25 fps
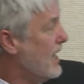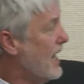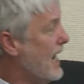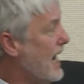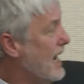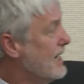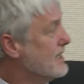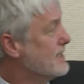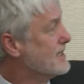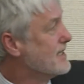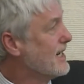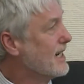
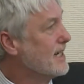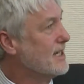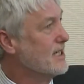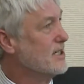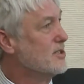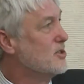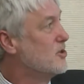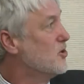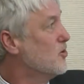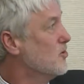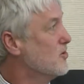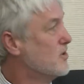and
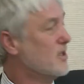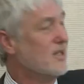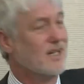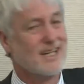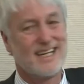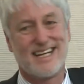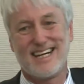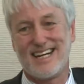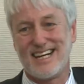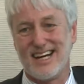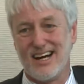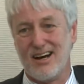
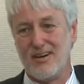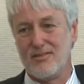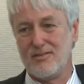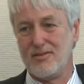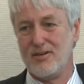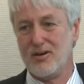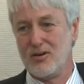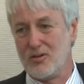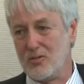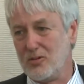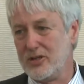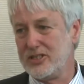data.gov,
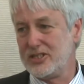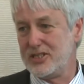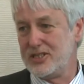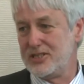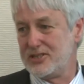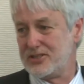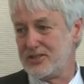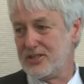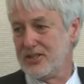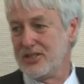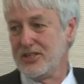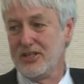which
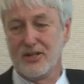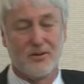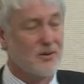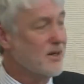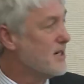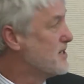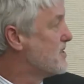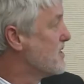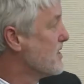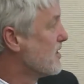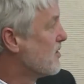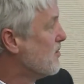is the
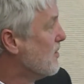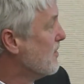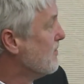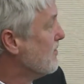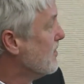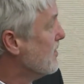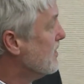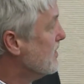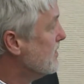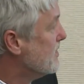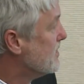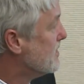US
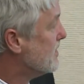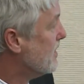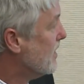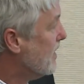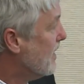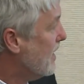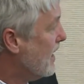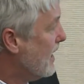equivalent.